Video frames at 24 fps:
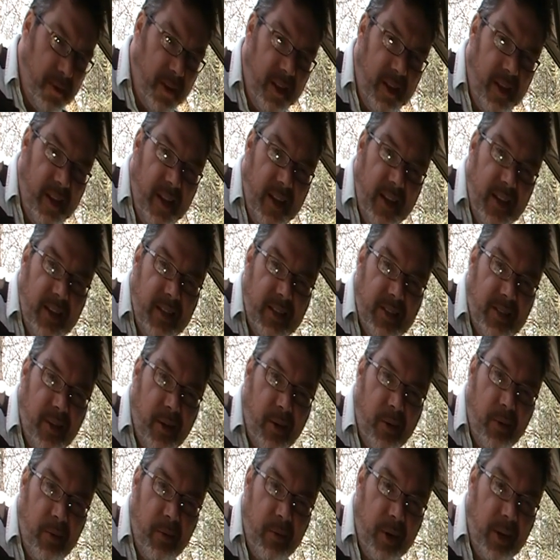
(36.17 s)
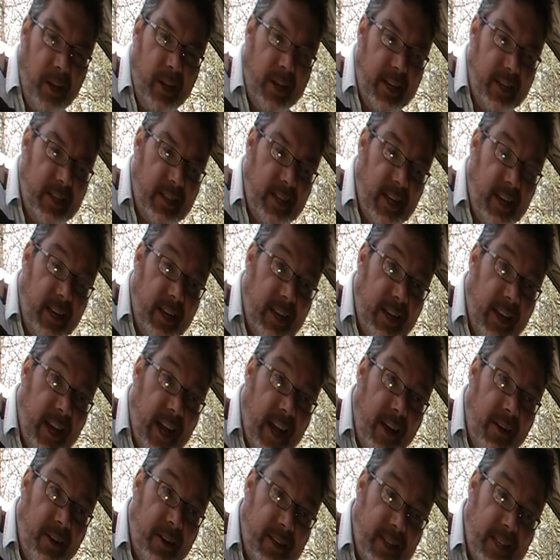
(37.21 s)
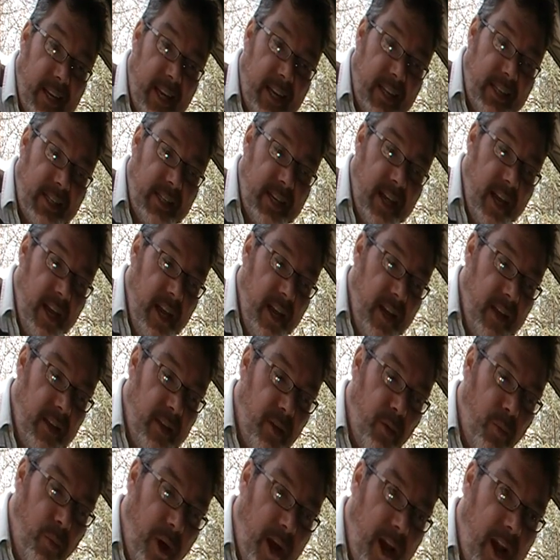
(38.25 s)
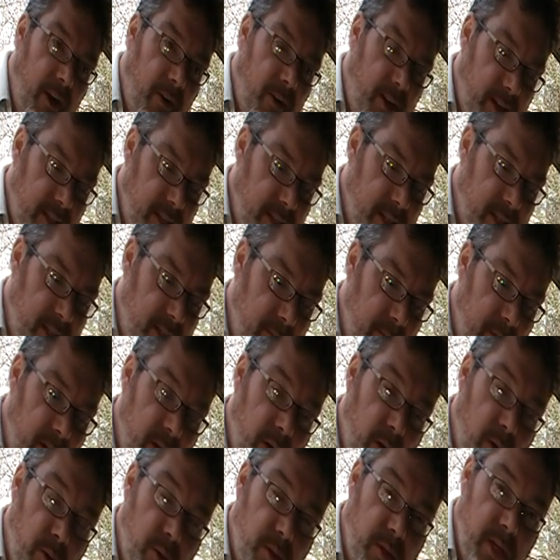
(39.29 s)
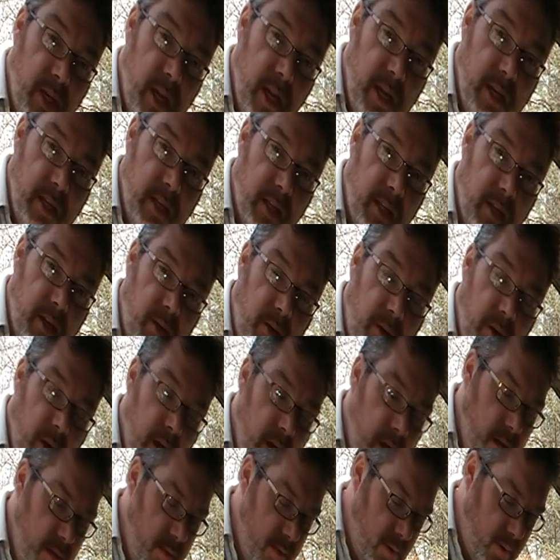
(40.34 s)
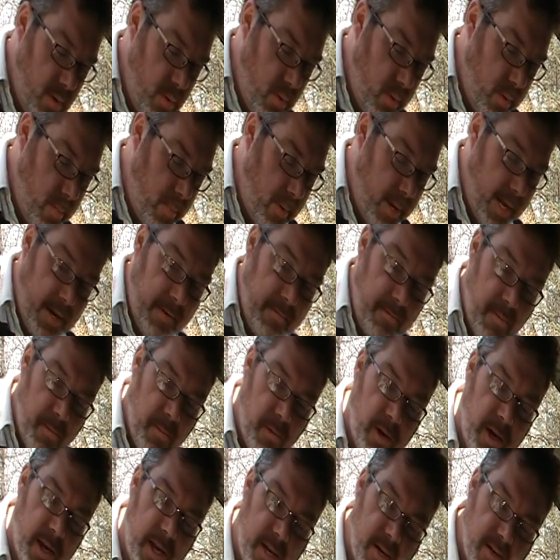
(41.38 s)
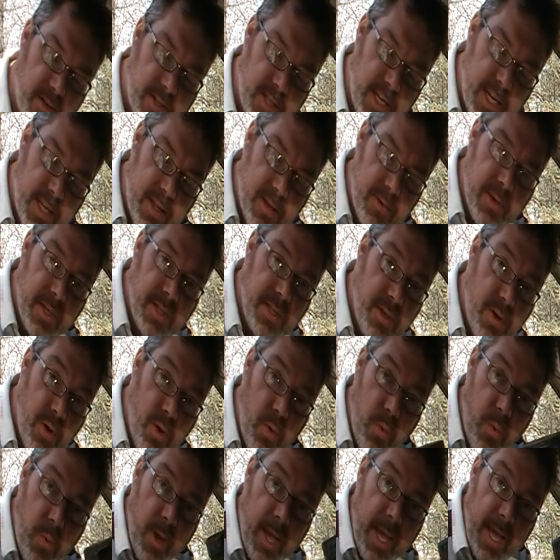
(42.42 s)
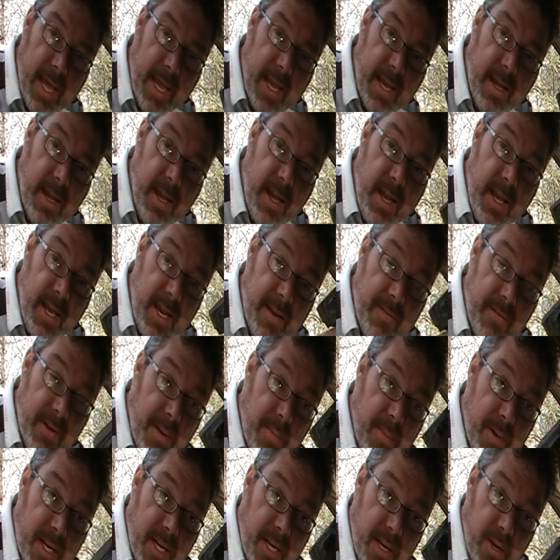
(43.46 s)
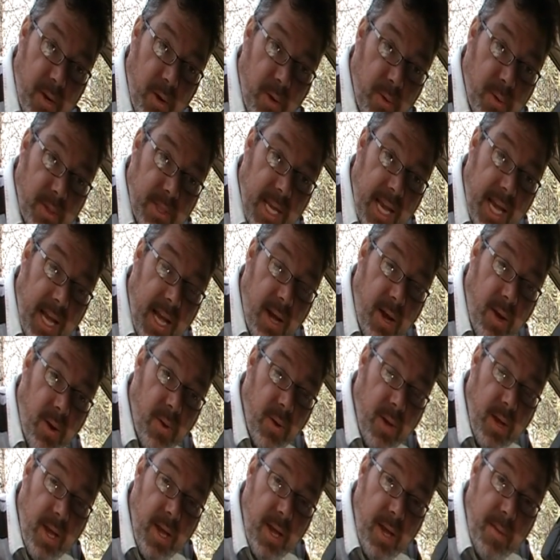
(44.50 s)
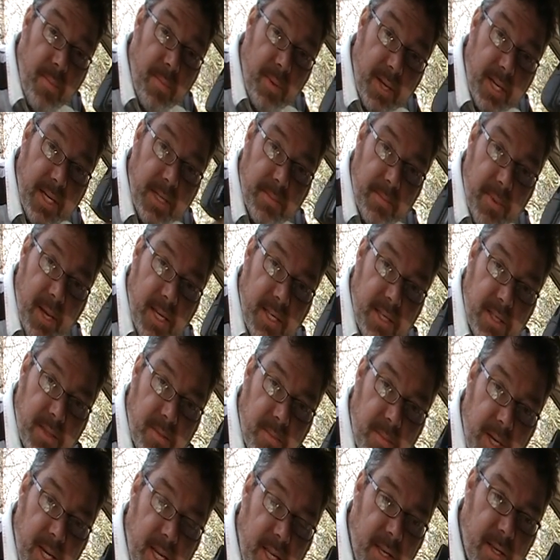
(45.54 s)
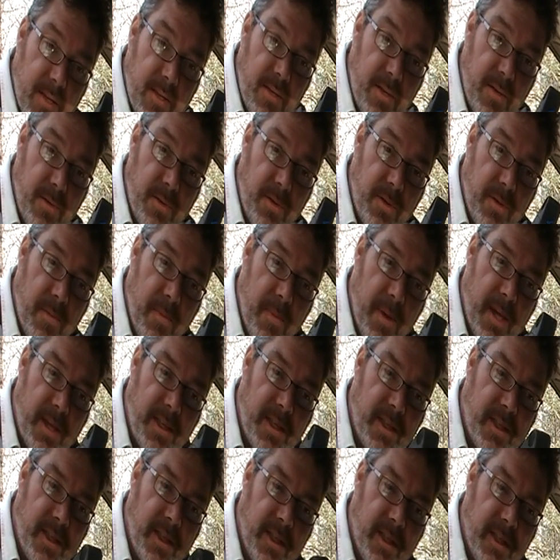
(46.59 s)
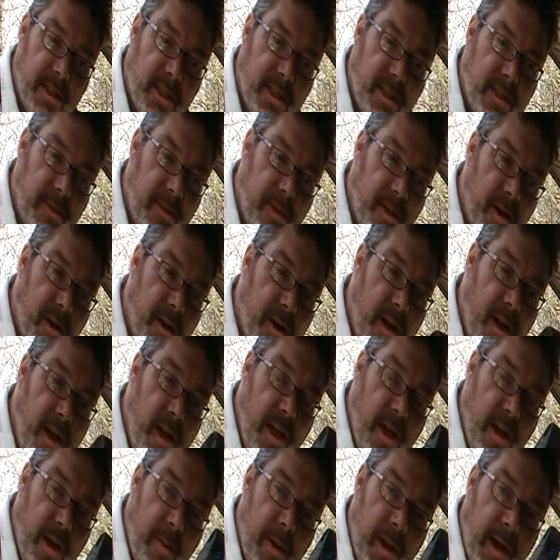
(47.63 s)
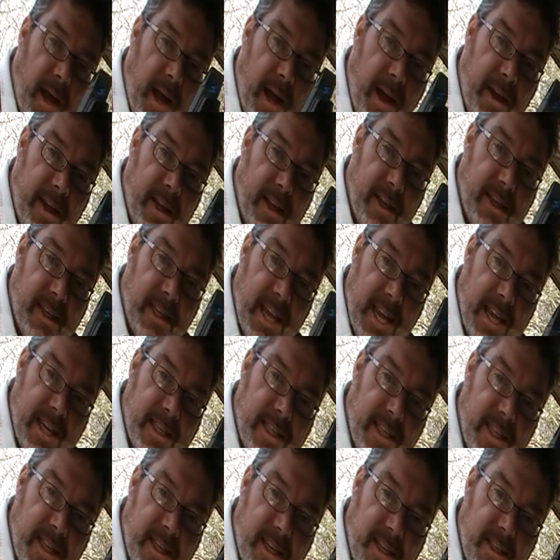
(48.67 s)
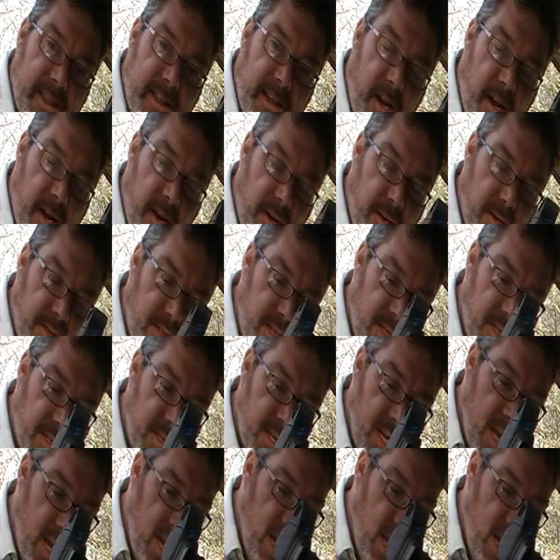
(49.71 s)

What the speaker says: it. So really, it's telling you how to test the wiring system that goes to the coil pack. From what I understand, there is no way, and if anybody knows how, please message me on the YouTube messaging system here about how you test these suckers, because